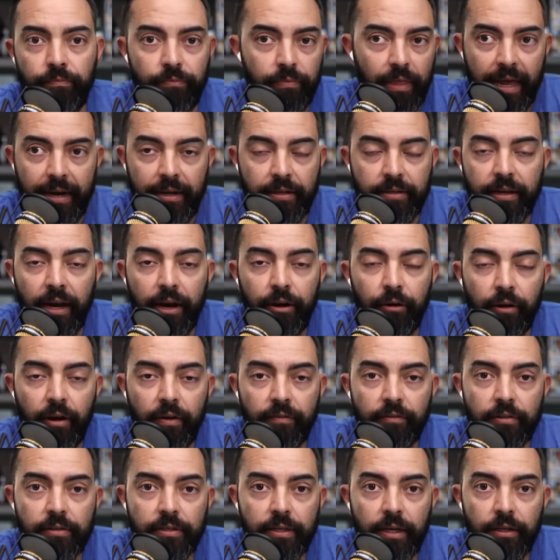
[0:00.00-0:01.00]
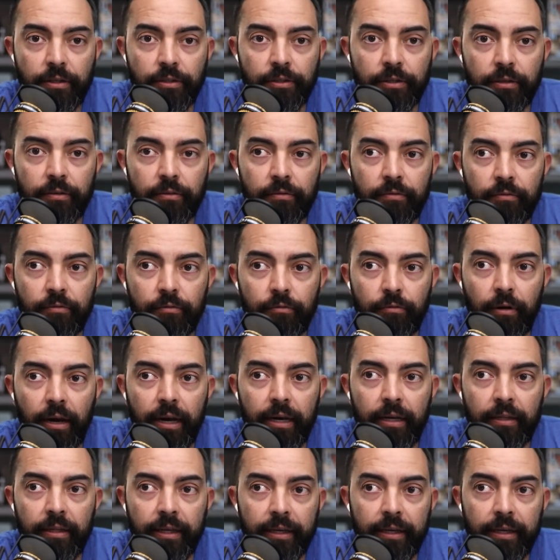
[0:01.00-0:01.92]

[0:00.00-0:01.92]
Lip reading: that entire conversation, right?